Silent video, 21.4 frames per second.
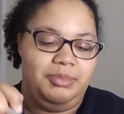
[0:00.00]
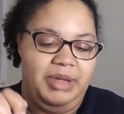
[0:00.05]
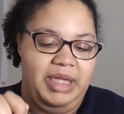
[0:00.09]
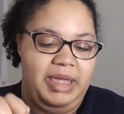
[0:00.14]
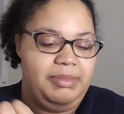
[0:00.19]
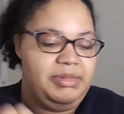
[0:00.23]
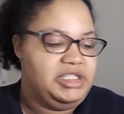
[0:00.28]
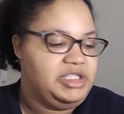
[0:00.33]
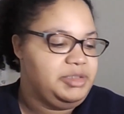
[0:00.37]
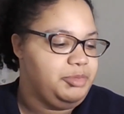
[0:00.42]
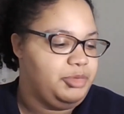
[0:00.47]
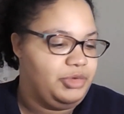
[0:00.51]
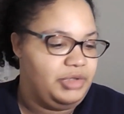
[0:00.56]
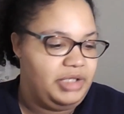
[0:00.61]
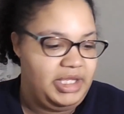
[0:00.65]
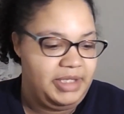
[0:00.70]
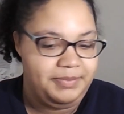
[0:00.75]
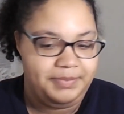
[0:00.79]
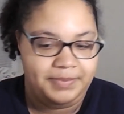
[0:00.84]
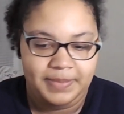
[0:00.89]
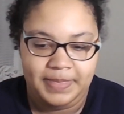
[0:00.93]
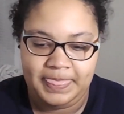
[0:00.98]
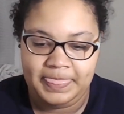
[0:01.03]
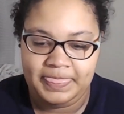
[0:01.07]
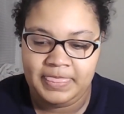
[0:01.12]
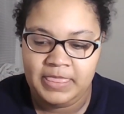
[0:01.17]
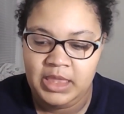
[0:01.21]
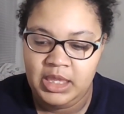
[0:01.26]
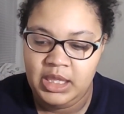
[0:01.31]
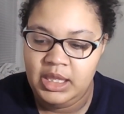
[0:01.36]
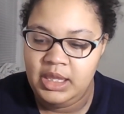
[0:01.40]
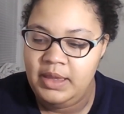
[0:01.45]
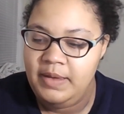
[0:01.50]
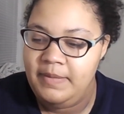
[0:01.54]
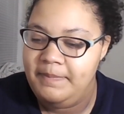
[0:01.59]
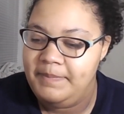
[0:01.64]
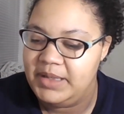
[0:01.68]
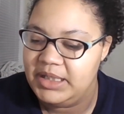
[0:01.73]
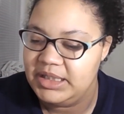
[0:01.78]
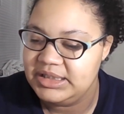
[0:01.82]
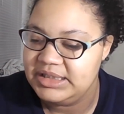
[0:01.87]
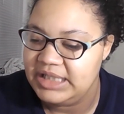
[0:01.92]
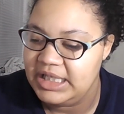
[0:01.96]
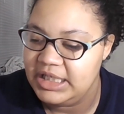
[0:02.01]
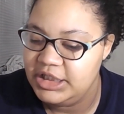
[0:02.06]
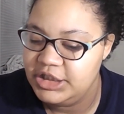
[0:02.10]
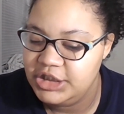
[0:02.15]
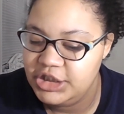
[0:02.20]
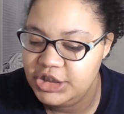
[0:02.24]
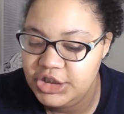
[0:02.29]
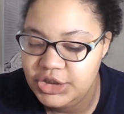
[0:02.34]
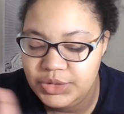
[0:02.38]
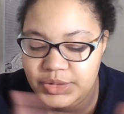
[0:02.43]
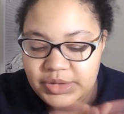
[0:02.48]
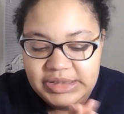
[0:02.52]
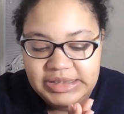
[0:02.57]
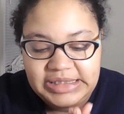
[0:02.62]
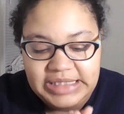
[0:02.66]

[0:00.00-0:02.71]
baby spoolie. But excited to use